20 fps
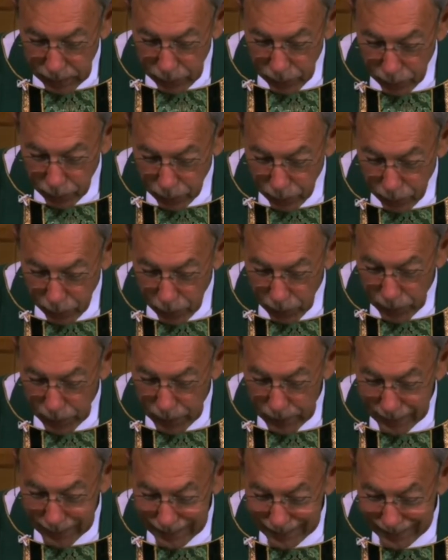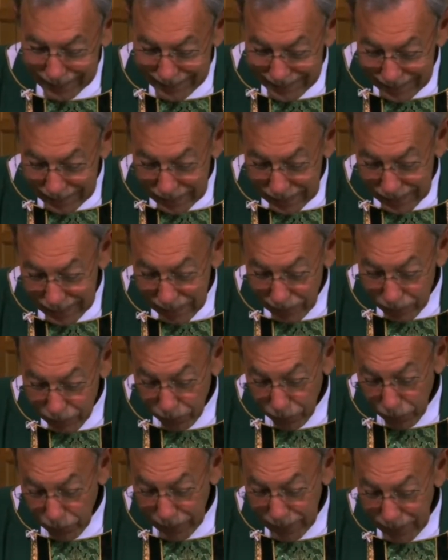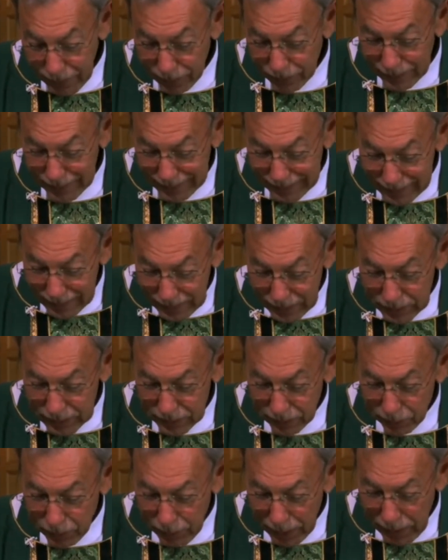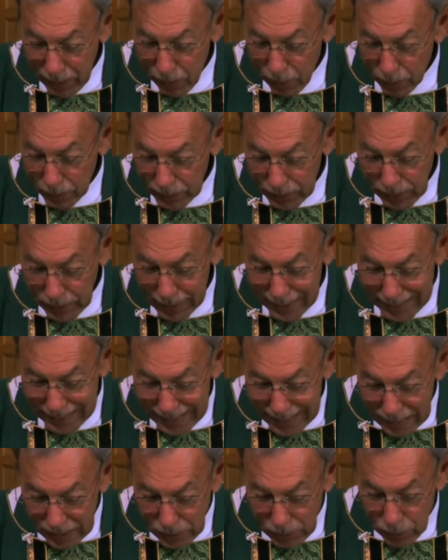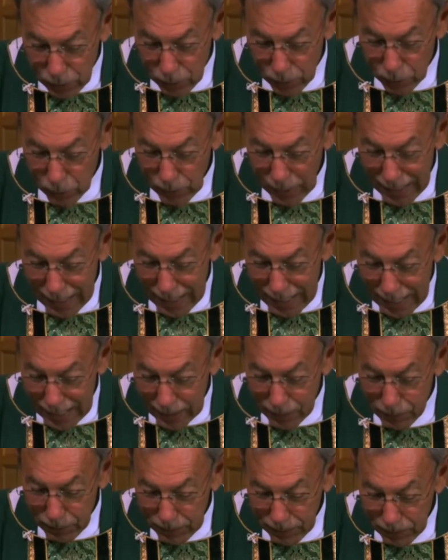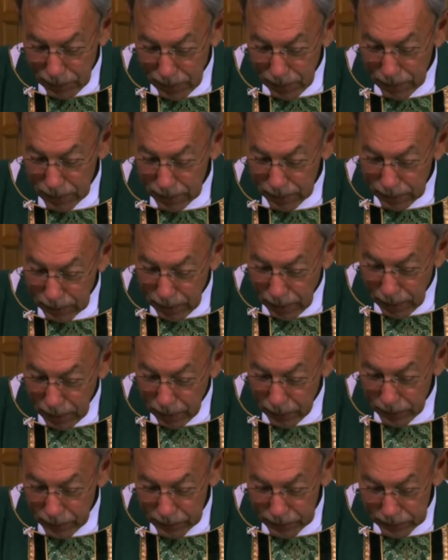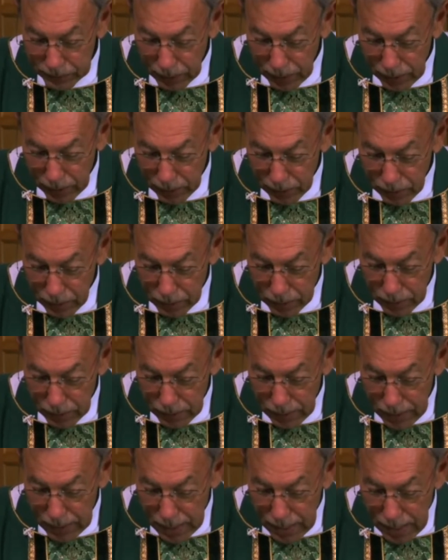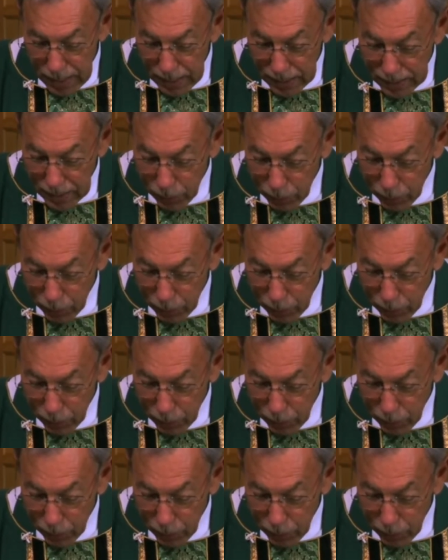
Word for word: for if the deeds of power done in you had been done in Tyre and in Sidon, they would